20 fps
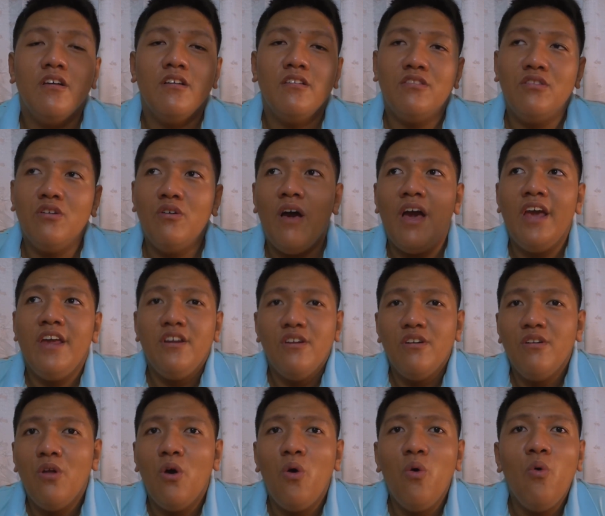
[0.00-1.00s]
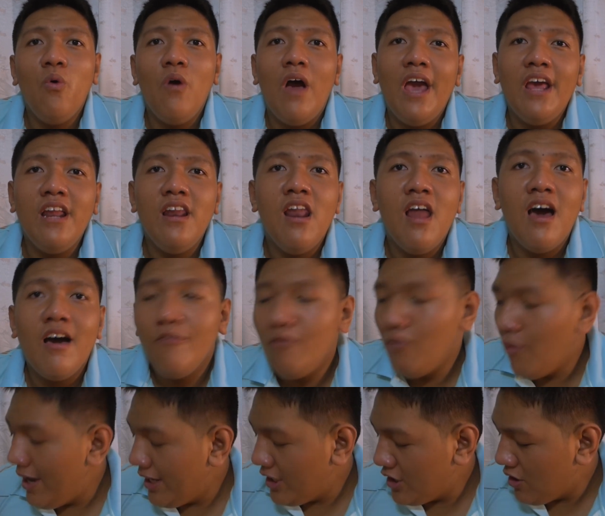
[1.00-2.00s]
So I know I
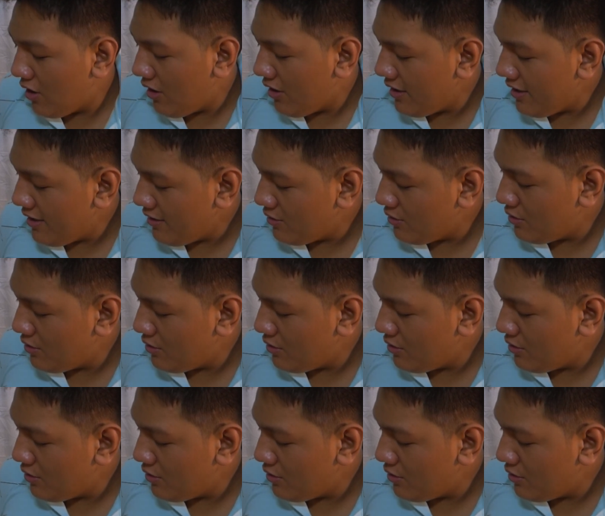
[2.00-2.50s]
love white chocolate,